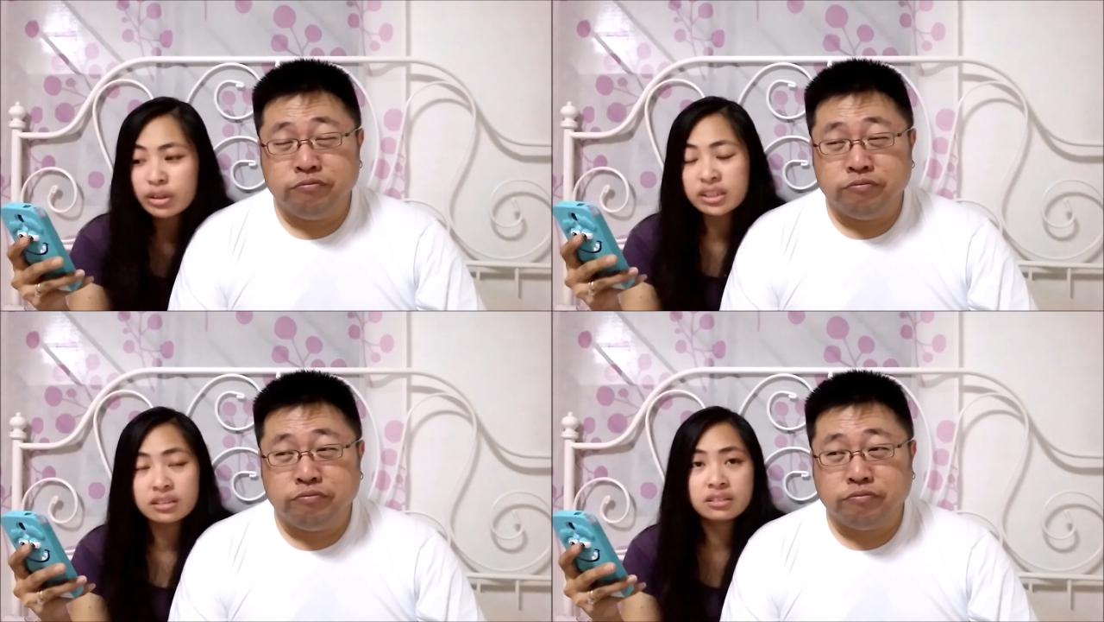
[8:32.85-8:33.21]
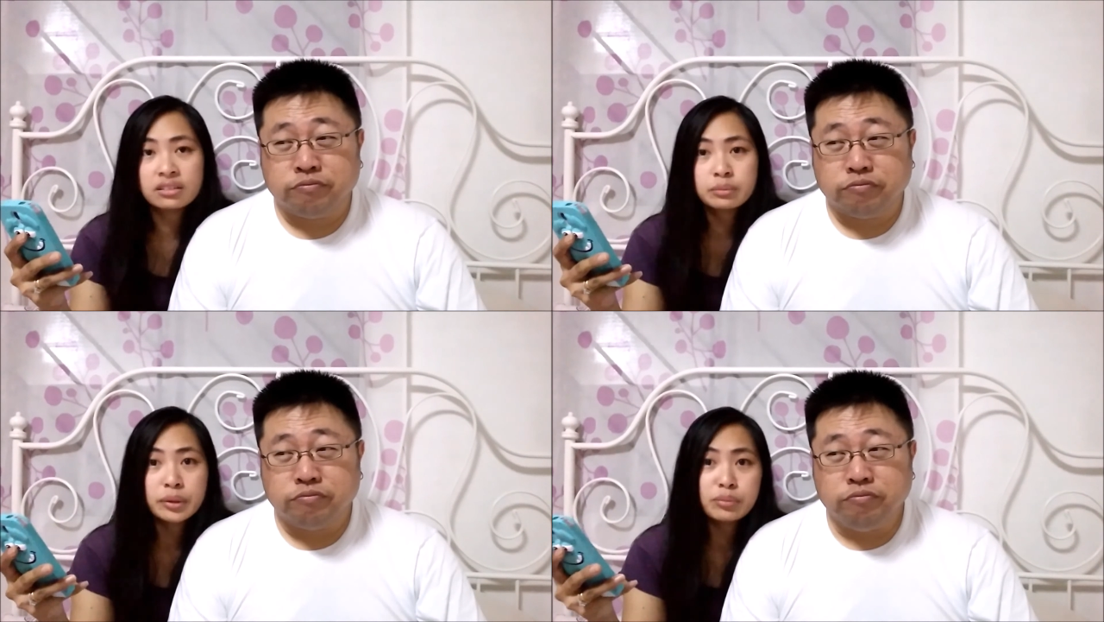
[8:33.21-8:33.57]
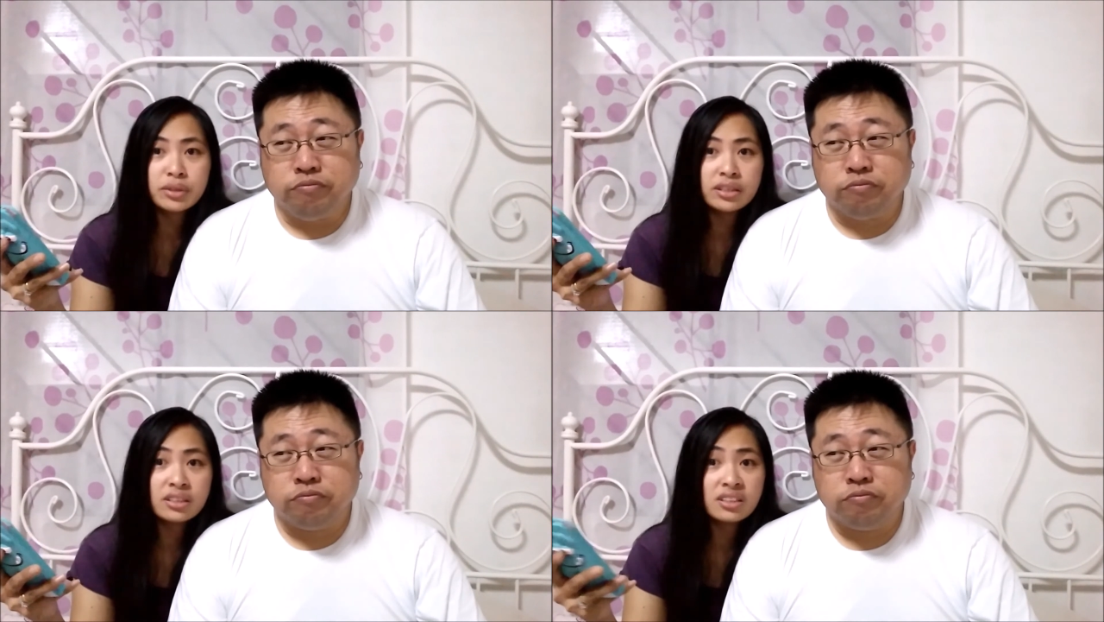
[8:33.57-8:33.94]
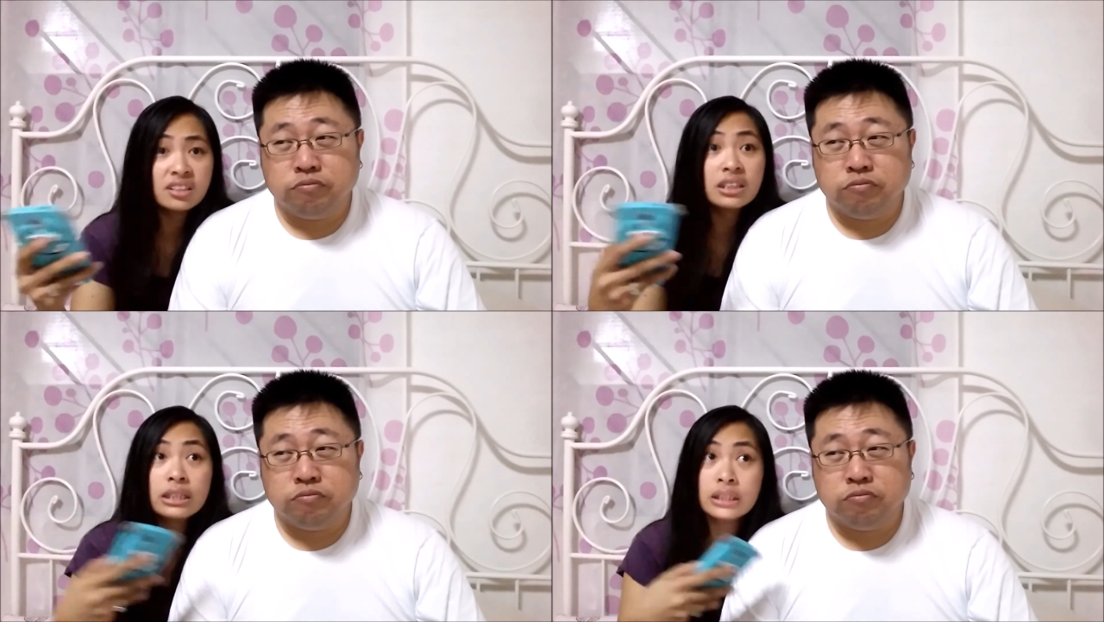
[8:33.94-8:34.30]
Speaker 1: one is maybe
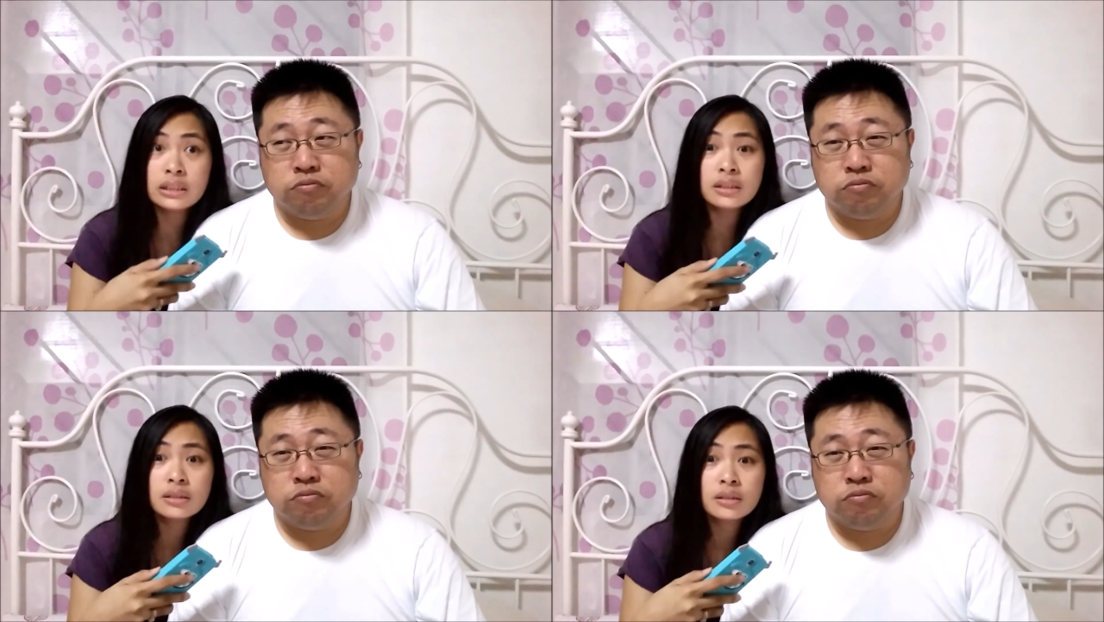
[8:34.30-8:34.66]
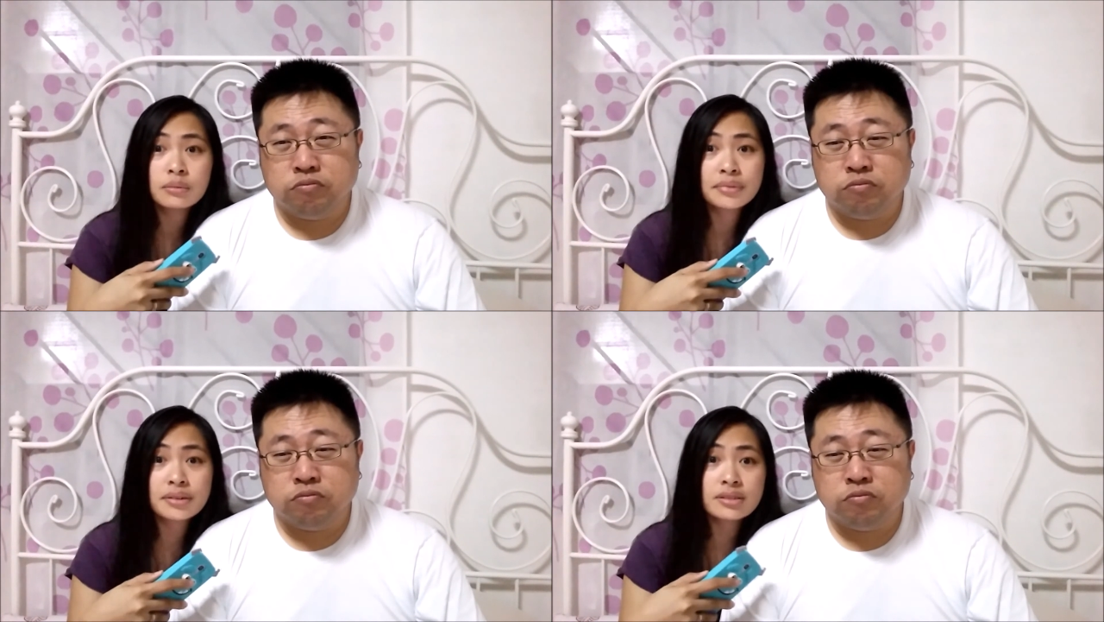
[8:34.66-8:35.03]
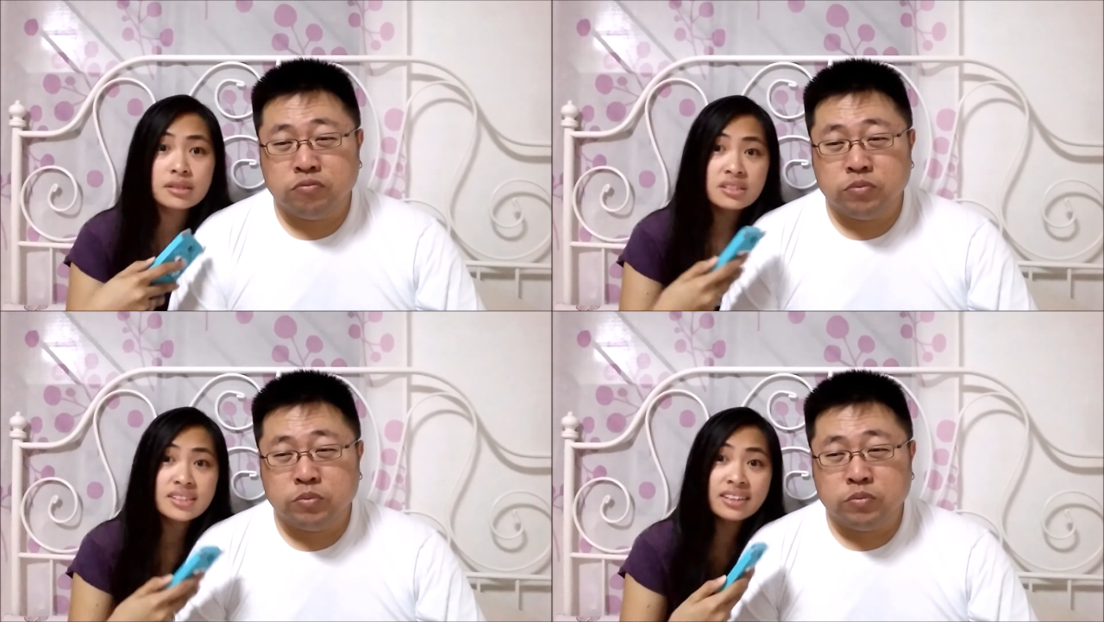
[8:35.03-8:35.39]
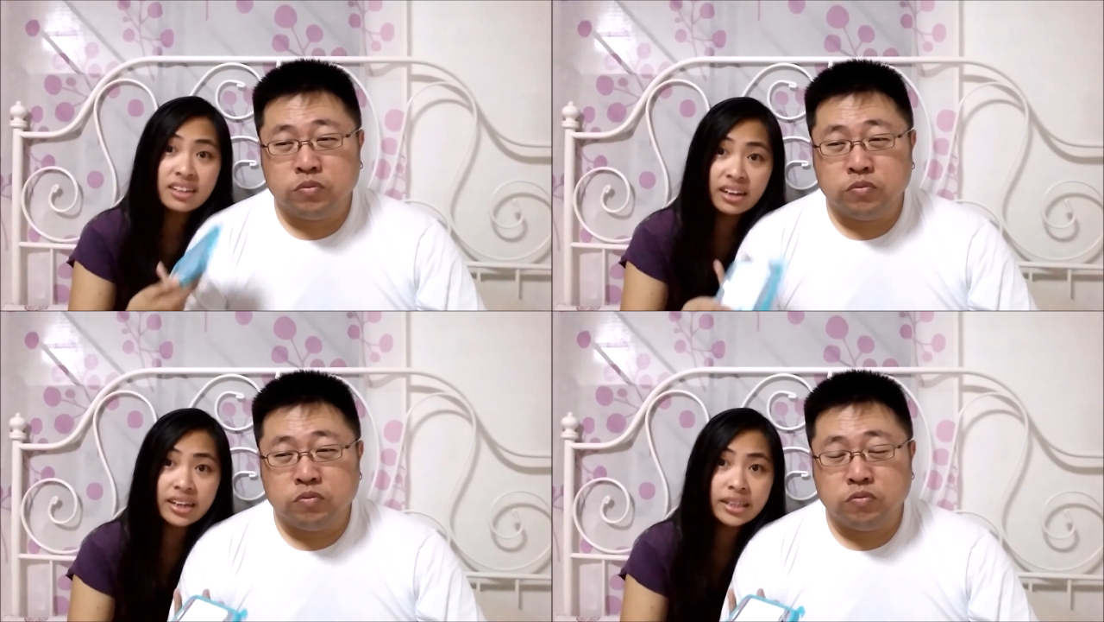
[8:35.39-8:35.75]
he, because he's the
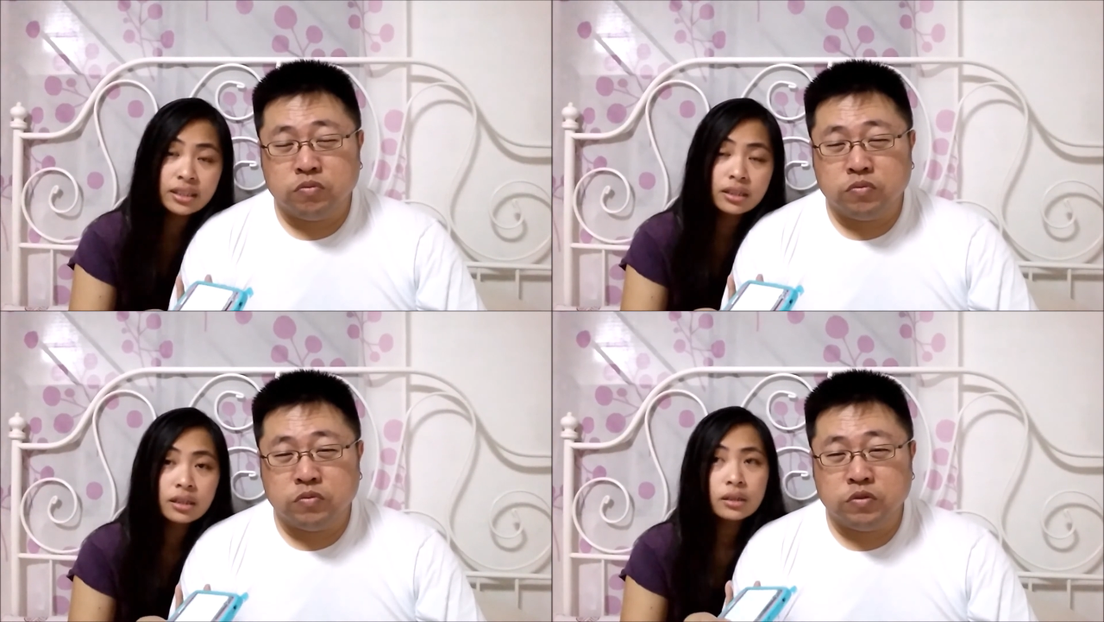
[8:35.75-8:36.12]
guy,